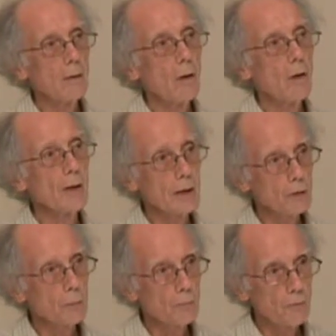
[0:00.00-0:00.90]
Or it
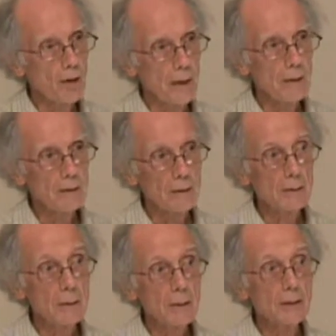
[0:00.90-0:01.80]
could provide it
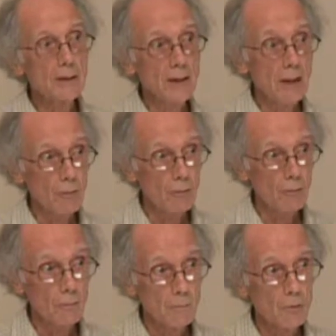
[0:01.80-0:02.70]
itself
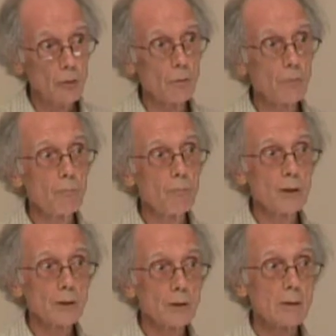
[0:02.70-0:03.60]
to a
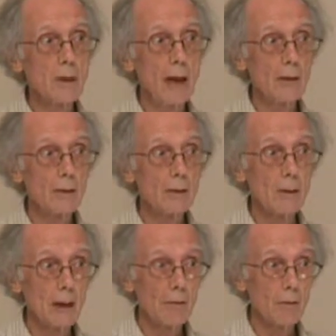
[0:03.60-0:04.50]
much higher
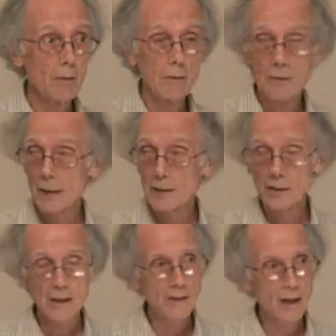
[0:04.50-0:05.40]
level than
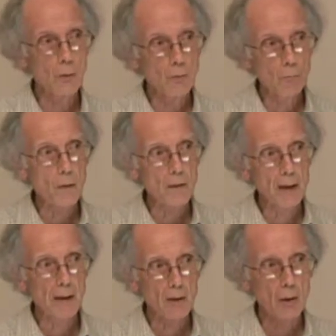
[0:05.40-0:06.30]
it is now, even with the
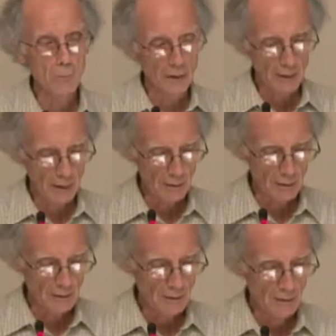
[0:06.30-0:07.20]
economic
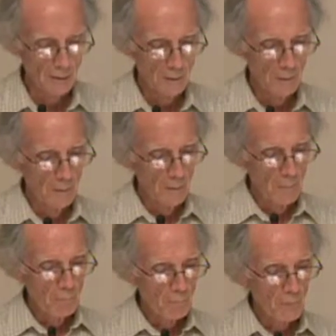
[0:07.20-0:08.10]
chaos.
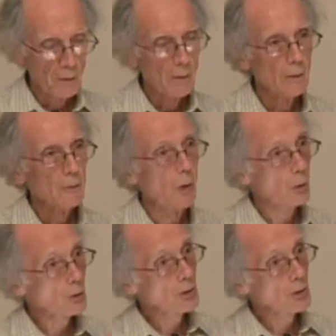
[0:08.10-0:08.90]
Those